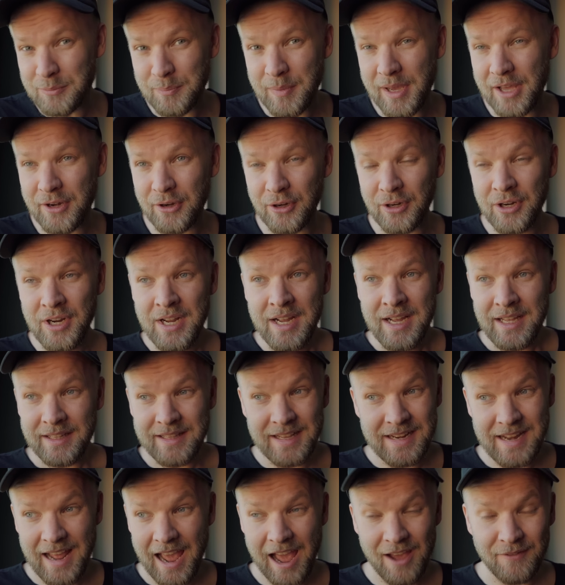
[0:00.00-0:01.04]
better
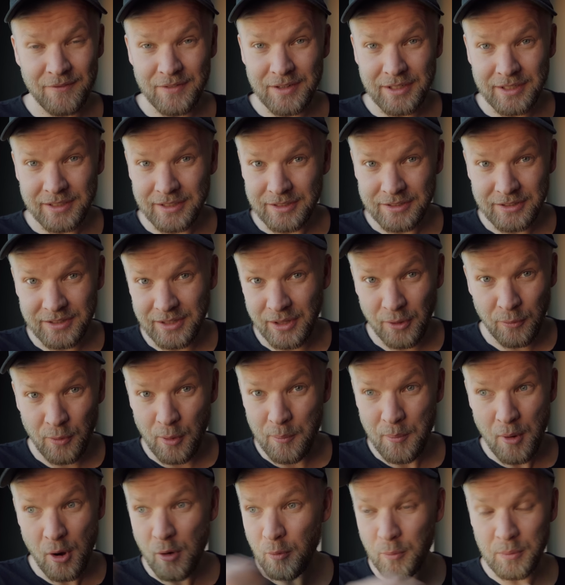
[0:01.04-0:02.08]
than having the
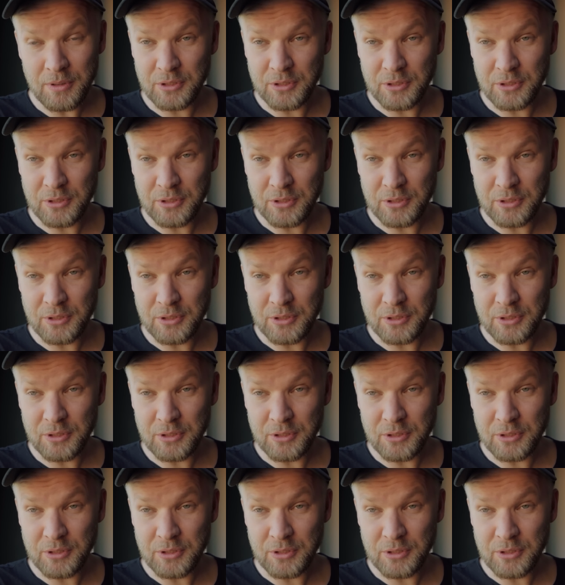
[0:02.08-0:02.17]
remote,